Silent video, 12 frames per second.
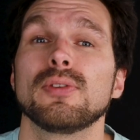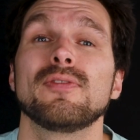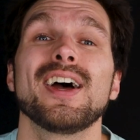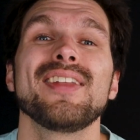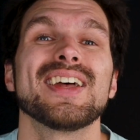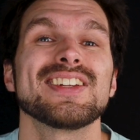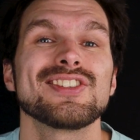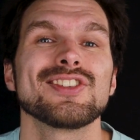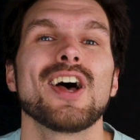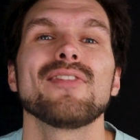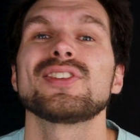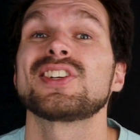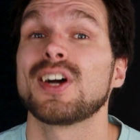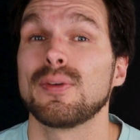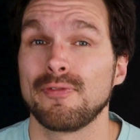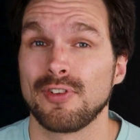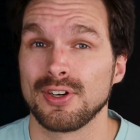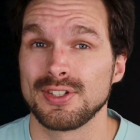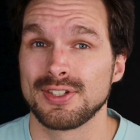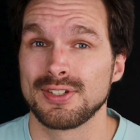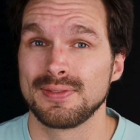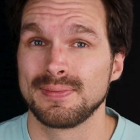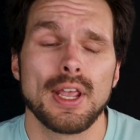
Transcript: provide that soft comfort.